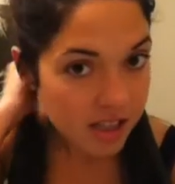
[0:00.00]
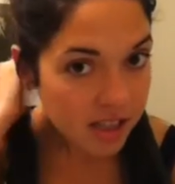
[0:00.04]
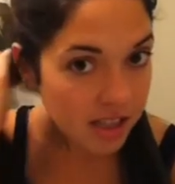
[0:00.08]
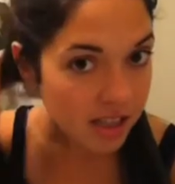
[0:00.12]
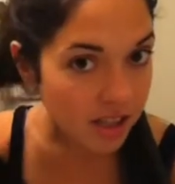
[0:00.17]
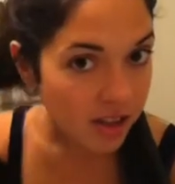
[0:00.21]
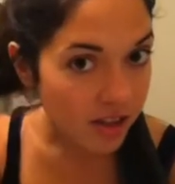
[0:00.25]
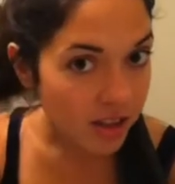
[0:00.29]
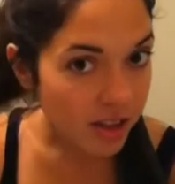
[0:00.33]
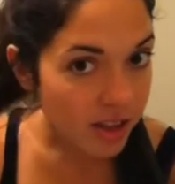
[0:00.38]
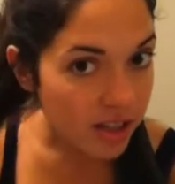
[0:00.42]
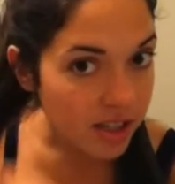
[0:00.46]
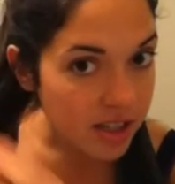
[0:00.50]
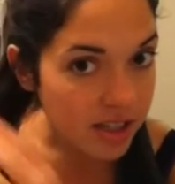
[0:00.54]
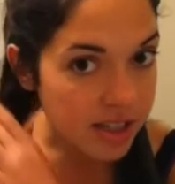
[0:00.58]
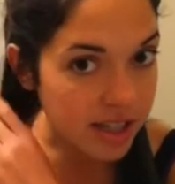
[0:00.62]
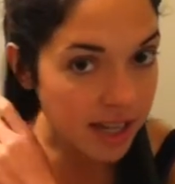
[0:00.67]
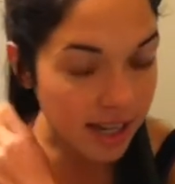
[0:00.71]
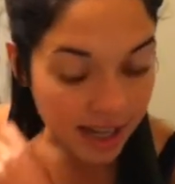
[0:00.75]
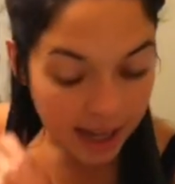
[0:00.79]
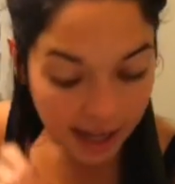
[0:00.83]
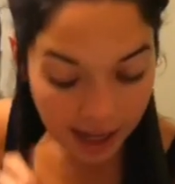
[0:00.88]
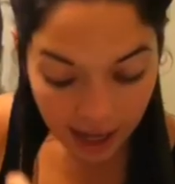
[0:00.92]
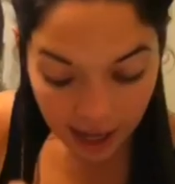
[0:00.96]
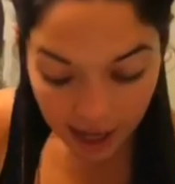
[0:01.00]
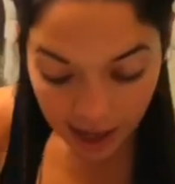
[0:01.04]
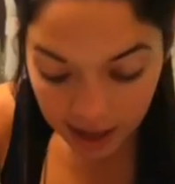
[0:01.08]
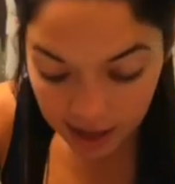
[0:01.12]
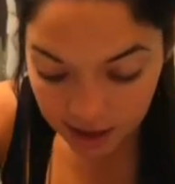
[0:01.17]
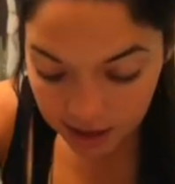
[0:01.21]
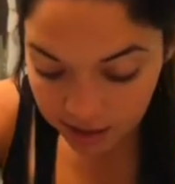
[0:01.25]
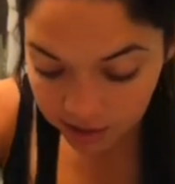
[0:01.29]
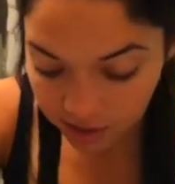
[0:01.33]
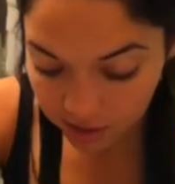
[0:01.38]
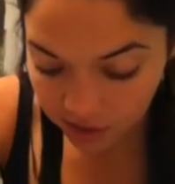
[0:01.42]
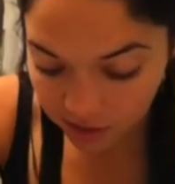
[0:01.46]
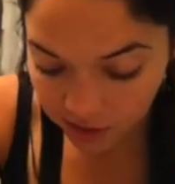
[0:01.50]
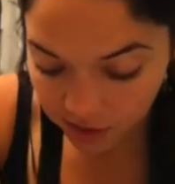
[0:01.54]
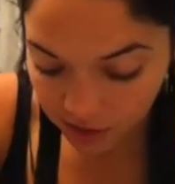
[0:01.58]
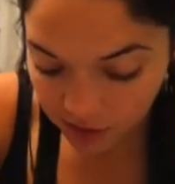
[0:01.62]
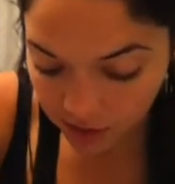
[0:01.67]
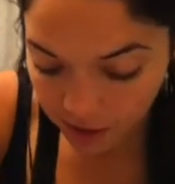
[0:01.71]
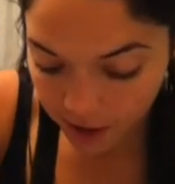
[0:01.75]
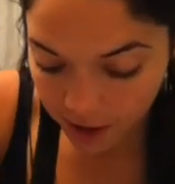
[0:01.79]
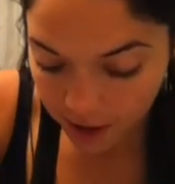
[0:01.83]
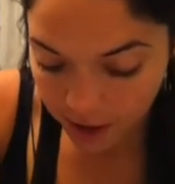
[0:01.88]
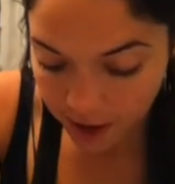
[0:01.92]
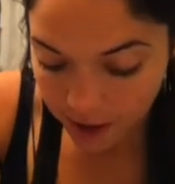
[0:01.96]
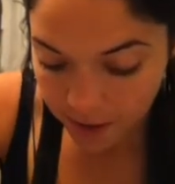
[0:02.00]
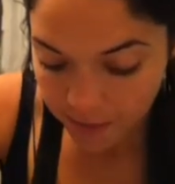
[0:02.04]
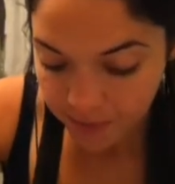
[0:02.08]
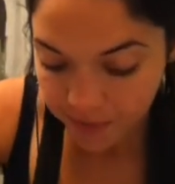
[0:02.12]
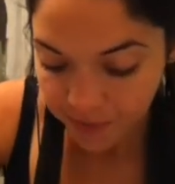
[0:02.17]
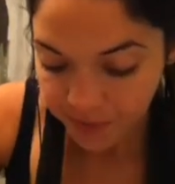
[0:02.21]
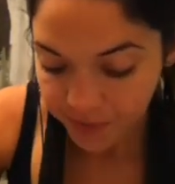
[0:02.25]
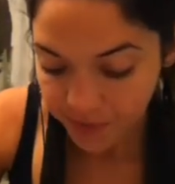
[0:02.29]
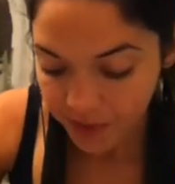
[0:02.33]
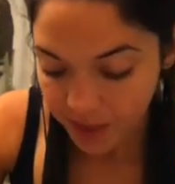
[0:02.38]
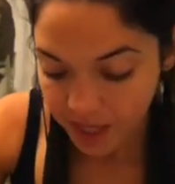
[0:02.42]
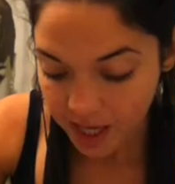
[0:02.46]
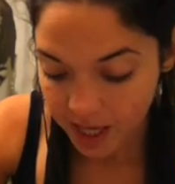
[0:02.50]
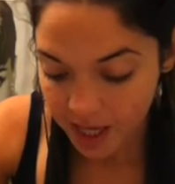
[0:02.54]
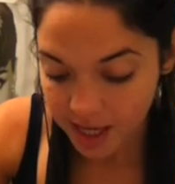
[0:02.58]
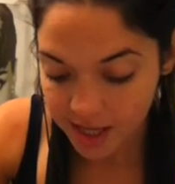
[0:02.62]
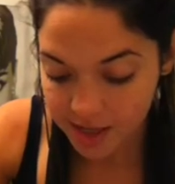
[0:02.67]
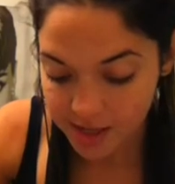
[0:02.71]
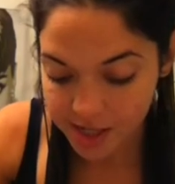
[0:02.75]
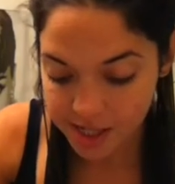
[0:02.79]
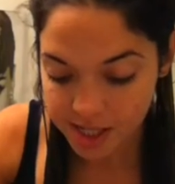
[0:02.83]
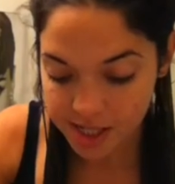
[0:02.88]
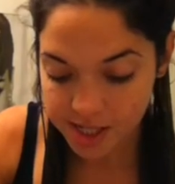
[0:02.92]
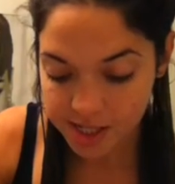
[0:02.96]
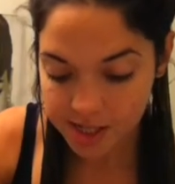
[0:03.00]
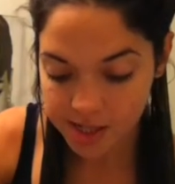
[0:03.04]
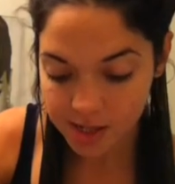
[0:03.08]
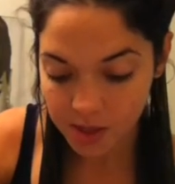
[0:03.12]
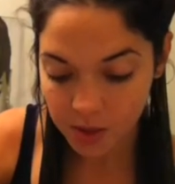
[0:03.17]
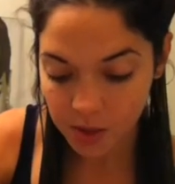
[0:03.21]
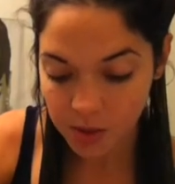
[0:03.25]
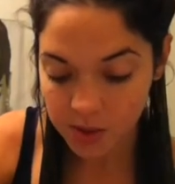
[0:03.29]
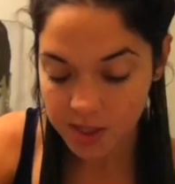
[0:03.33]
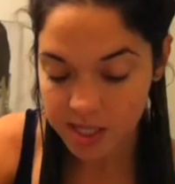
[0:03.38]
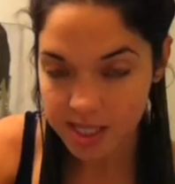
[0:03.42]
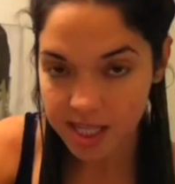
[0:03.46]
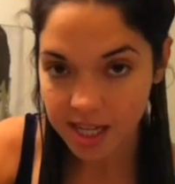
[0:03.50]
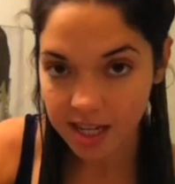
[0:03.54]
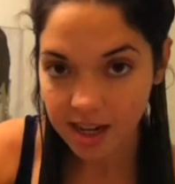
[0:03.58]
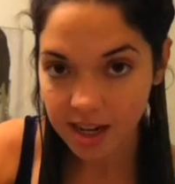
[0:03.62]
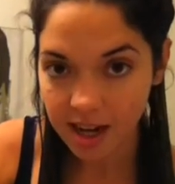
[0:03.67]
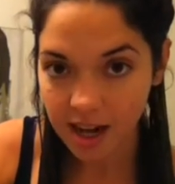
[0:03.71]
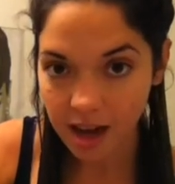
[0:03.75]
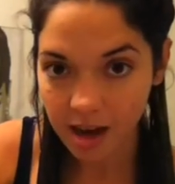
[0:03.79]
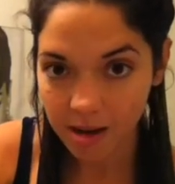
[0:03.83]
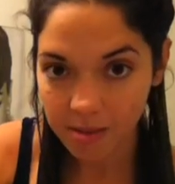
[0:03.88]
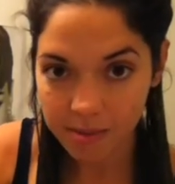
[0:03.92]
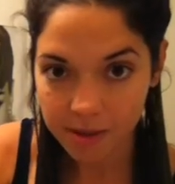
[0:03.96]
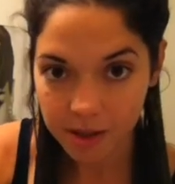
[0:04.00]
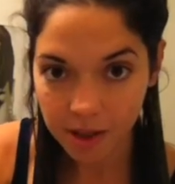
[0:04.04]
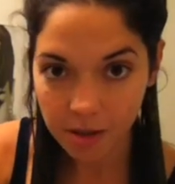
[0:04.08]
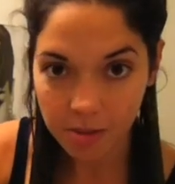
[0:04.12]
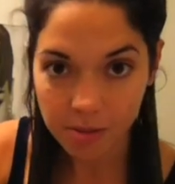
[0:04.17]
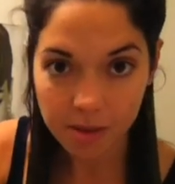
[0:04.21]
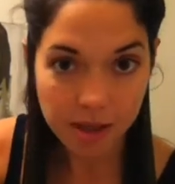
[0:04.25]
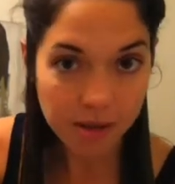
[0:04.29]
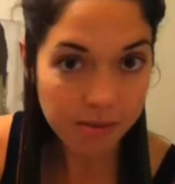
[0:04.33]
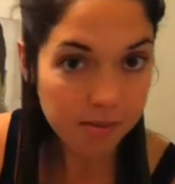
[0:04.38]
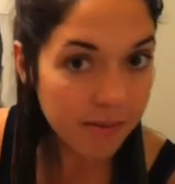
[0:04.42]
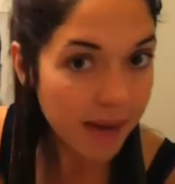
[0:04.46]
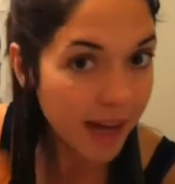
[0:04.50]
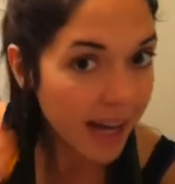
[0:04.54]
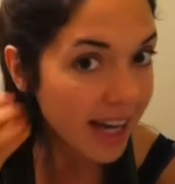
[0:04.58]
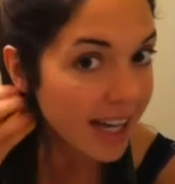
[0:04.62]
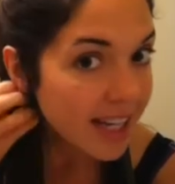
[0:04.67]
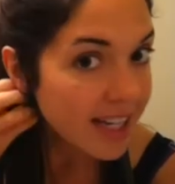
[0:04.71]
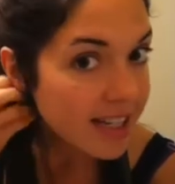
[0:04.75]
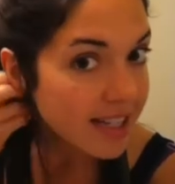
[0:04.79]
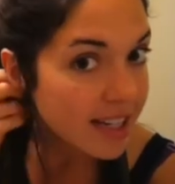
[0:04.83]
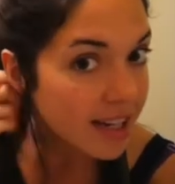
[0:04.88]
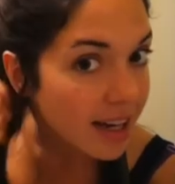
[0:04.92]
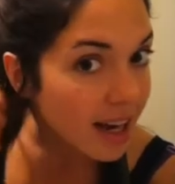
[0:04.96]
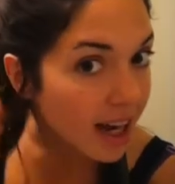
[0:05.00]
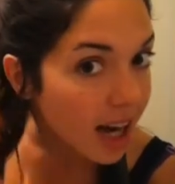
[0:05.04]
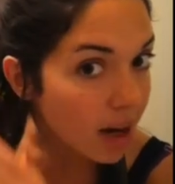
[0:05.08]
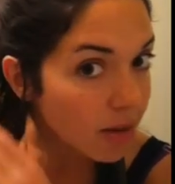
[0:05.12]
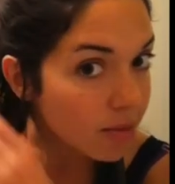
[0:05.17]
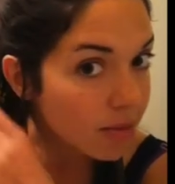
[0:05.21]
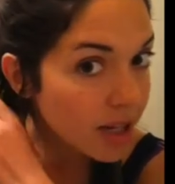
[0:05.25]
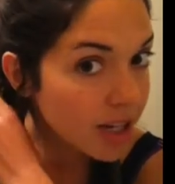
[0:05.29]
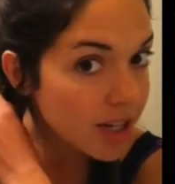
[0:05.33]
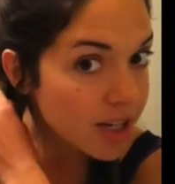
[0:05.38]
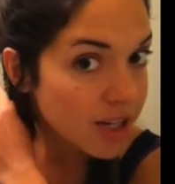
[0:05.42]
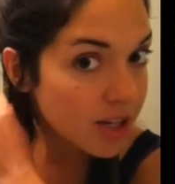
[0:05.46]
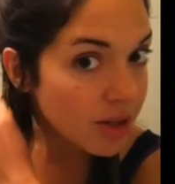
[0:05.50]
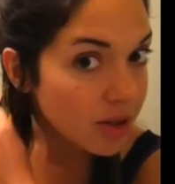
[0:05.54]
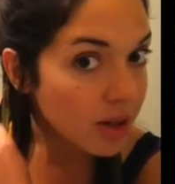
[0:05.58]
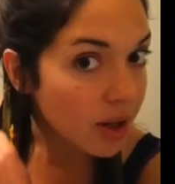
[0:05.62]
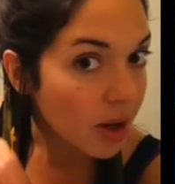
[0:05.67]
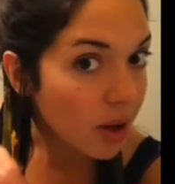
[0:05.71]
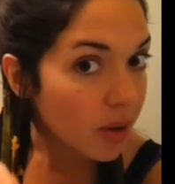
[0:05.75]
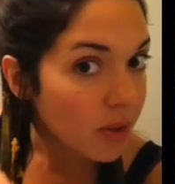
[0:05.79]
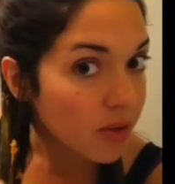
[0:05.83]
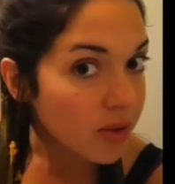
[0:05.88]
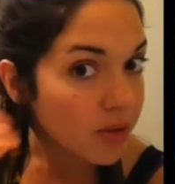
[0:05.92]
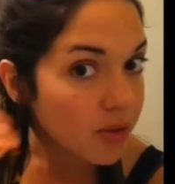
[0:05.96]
So there's half. And it just soaks it up. You'll be amazed at how much you go